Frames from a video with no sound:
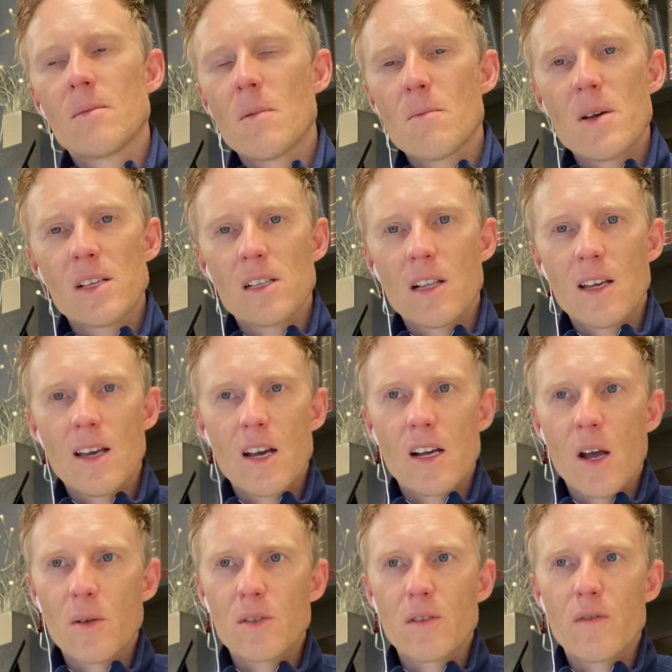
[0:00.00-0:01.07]
basically
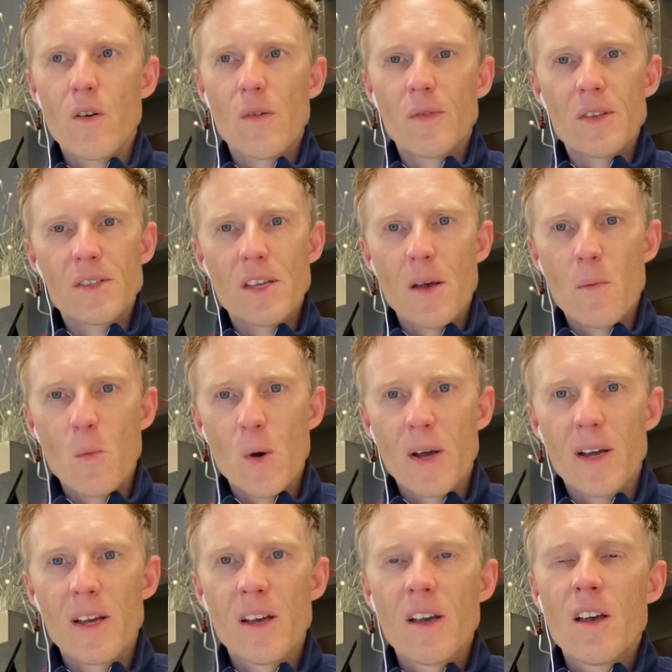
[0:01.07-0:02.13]
accounted for in the same
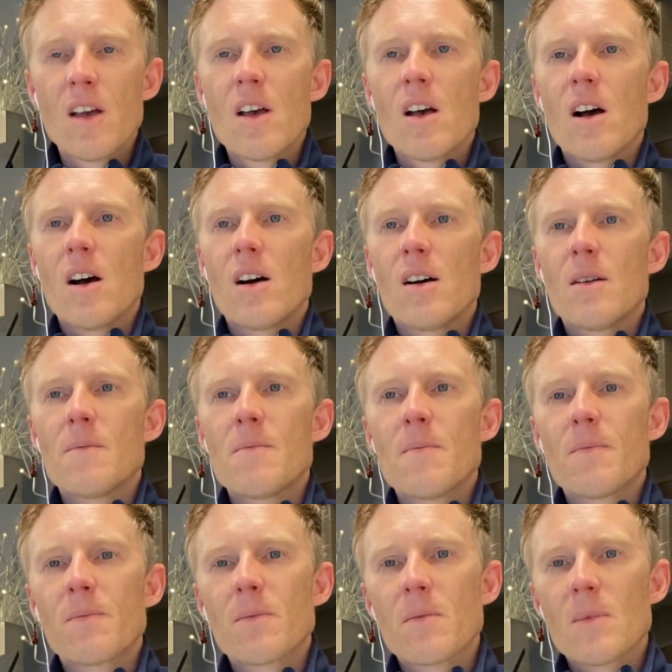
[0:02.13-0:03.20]
way
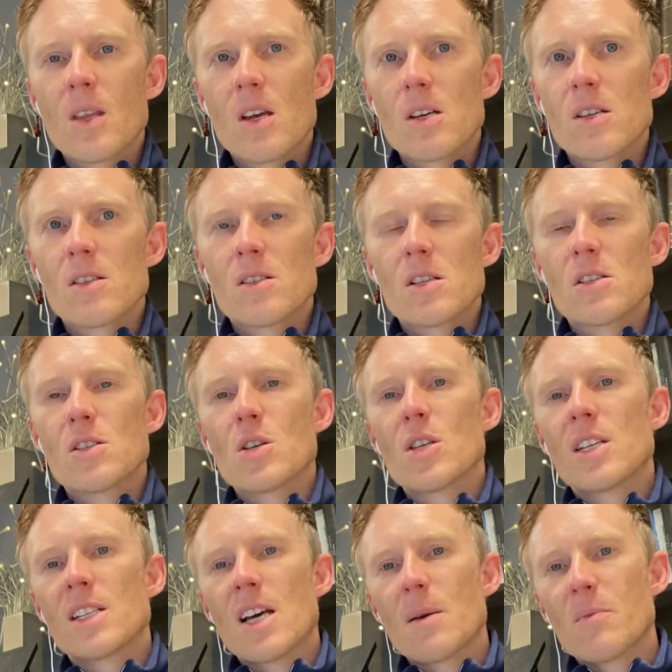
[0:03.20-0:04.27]
as the
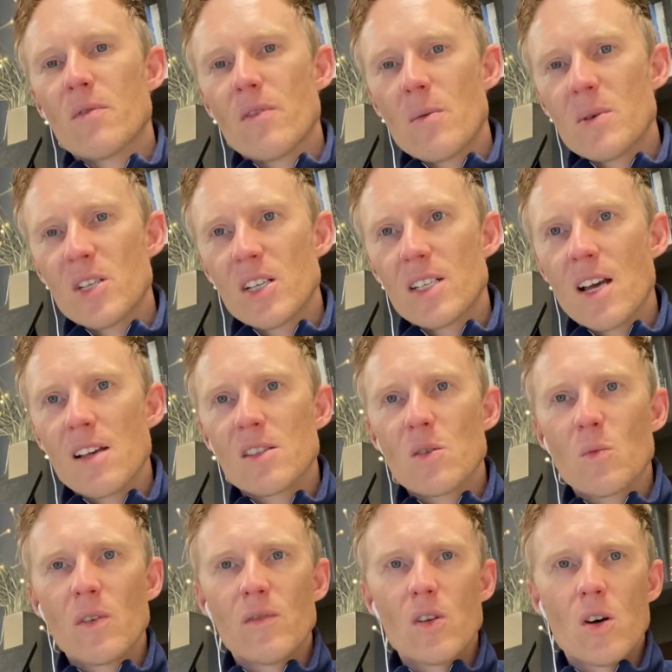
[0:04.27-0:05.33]
other type of imaging test that
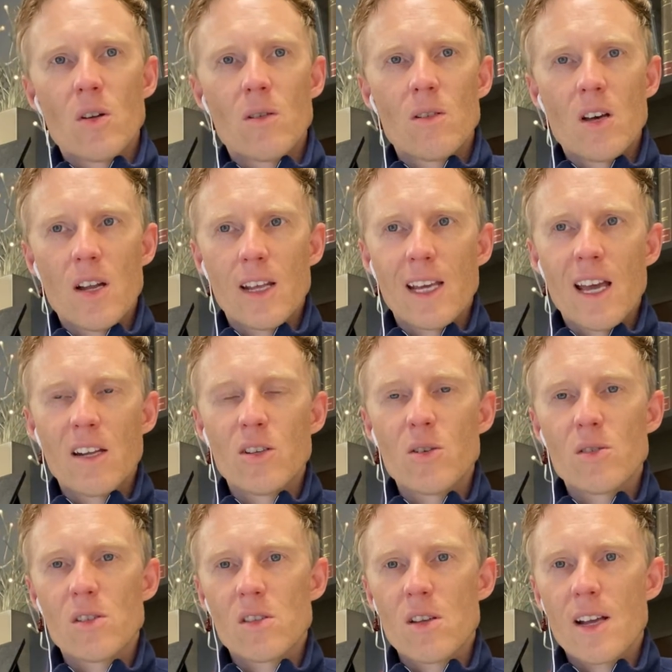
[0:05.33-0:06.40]
we've done, and again
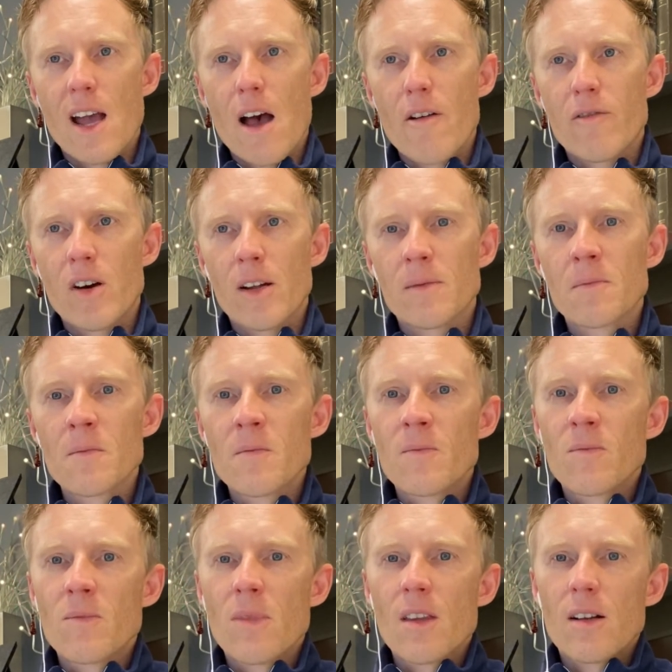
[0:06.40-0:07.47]
uses the cat fan.
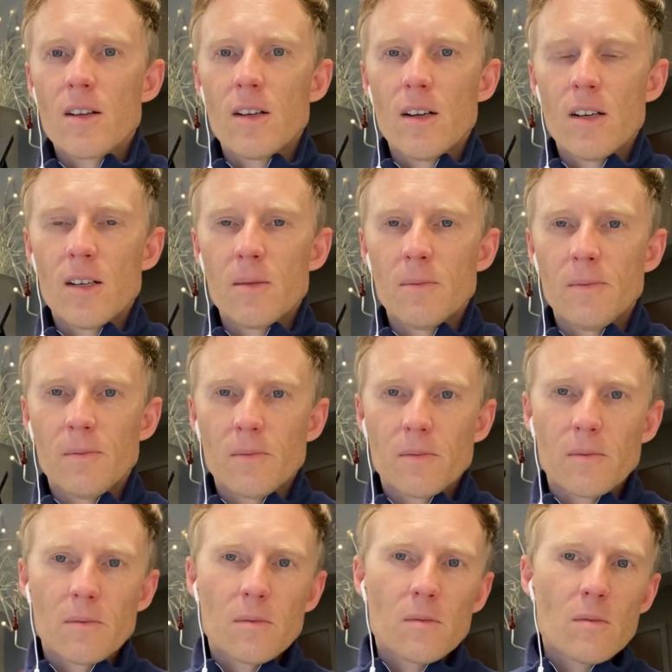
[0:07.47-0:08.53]

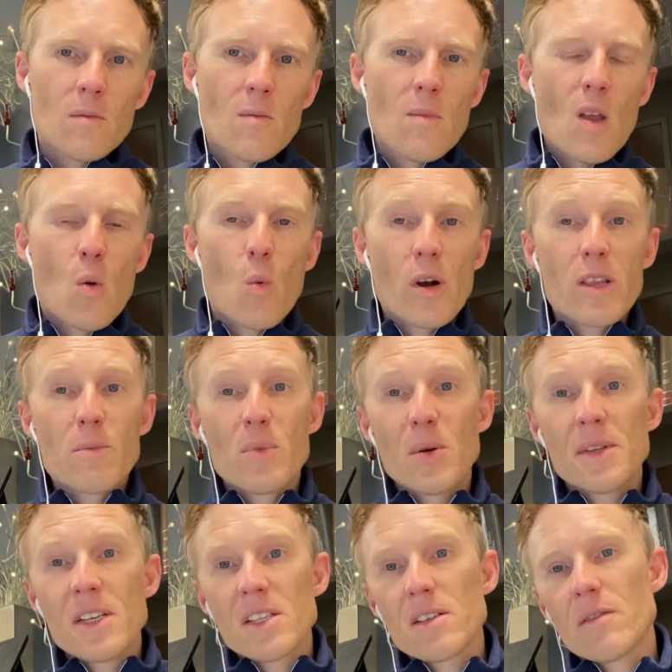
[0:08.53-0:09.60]
One of the
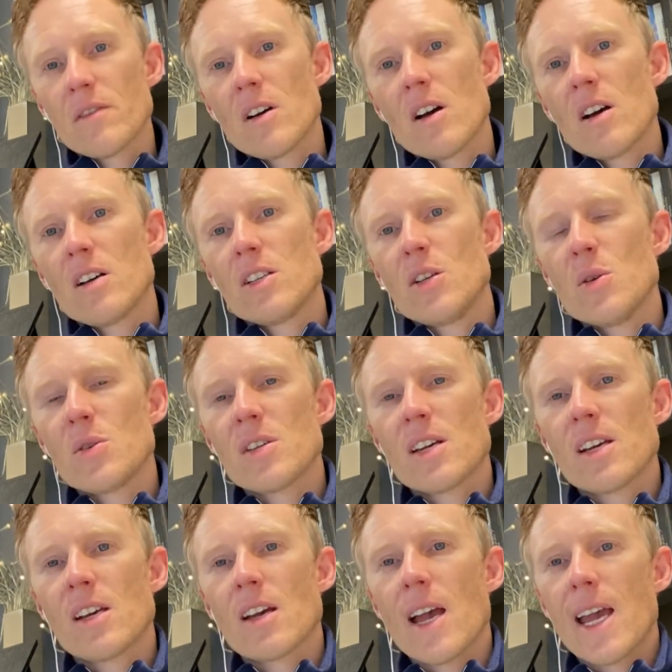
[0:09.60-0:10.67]
beauties of
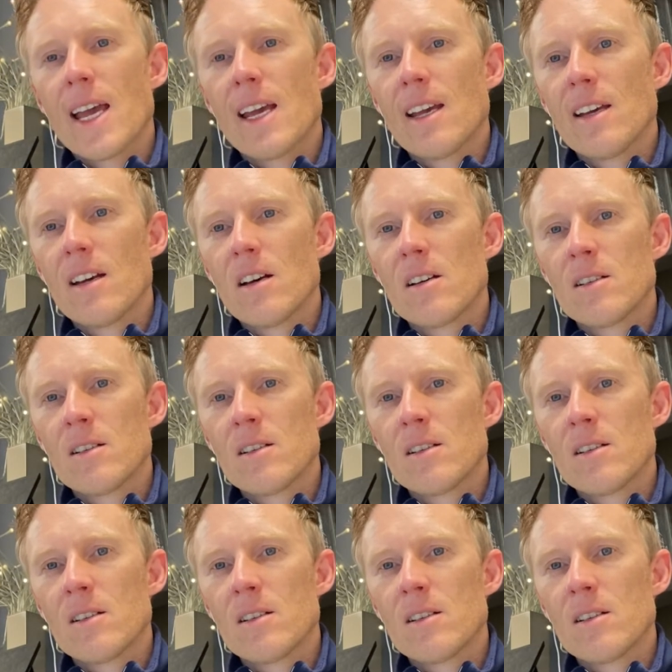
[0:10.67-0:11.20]
using a